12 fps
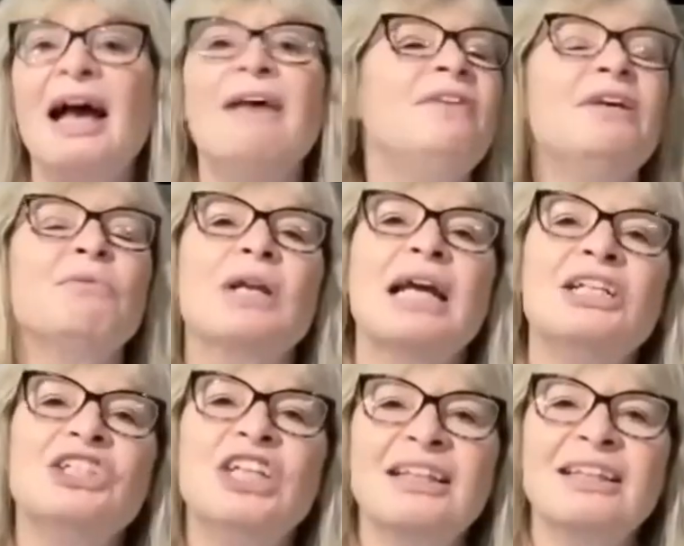And then when I
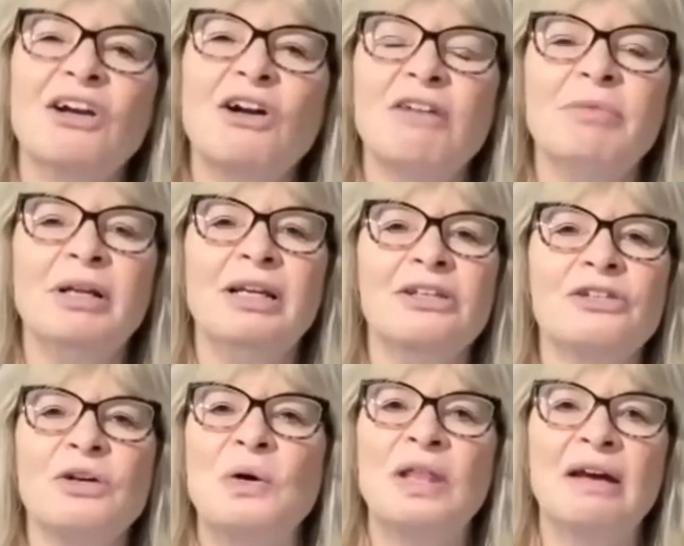checked that off my list,
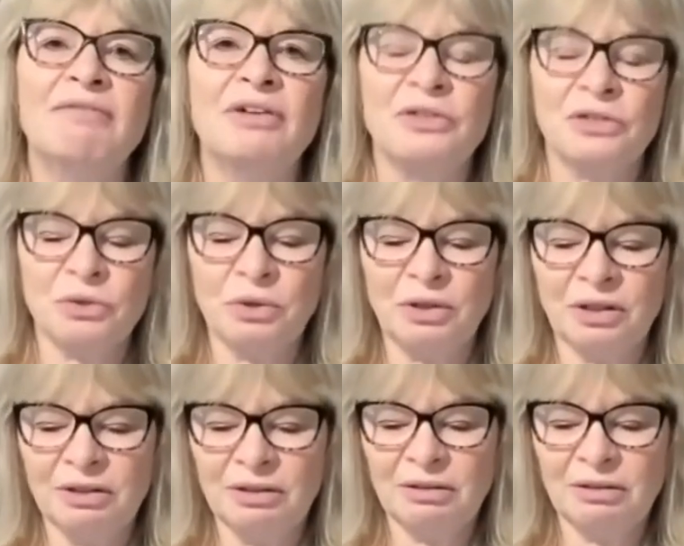oh, that felt so good.